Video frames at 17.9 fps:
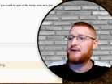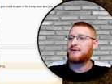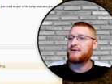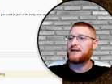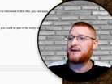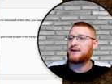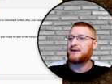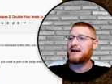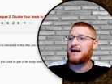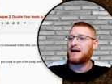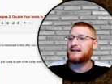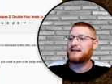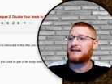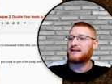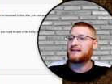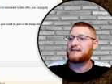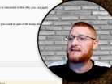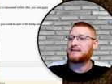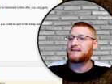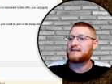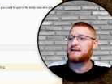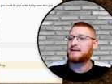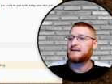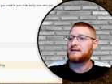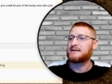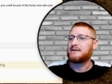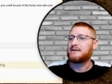here and add this,
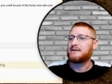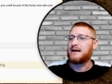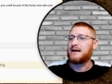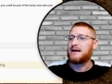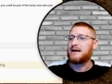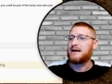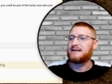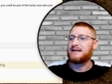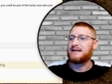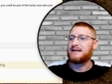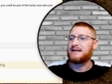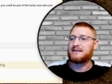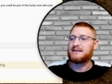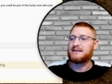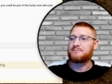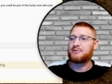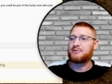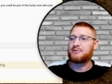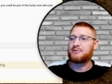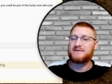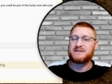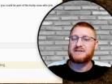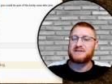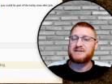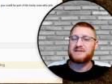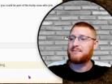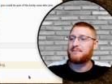and then click Perfect
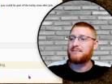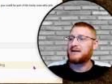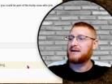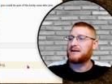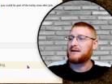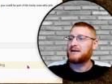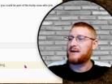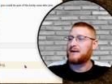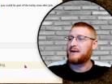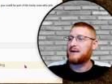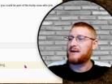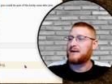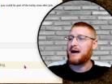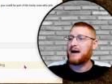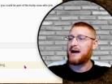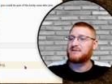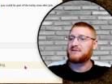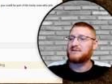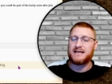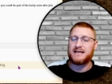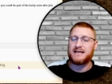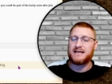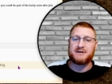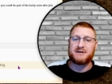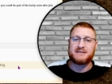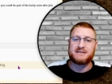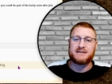Timing, and bam, the send
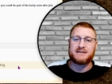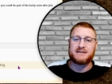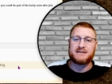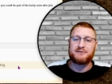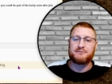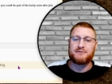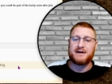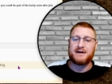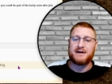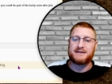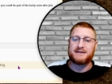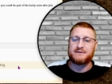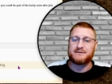button's going to be right there.